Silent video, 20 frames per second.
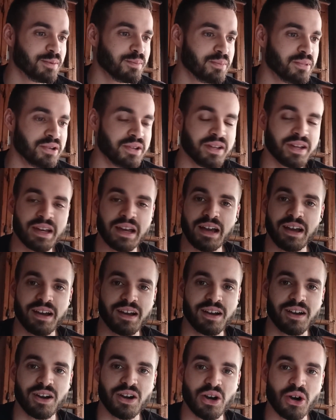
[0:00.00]
But yeah,
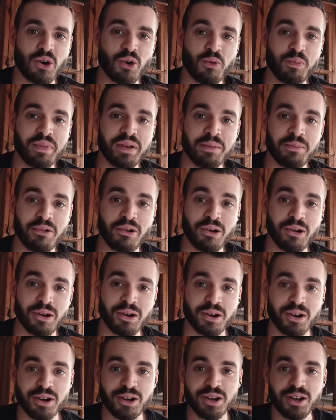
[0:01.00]
OP bro,
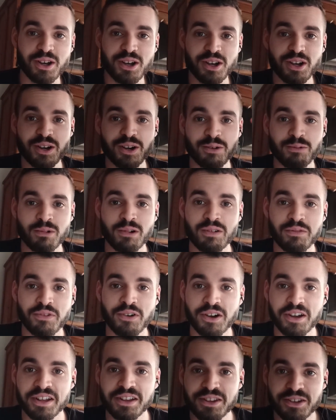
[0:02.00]
well
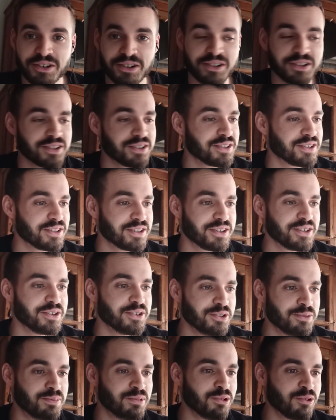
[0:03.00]
fucking done.
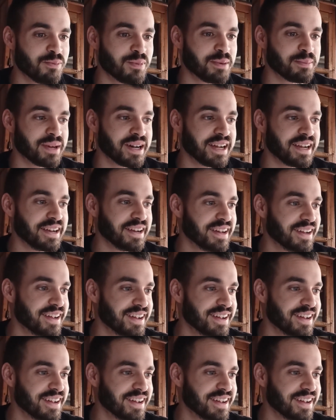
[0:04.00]
You blow my mind.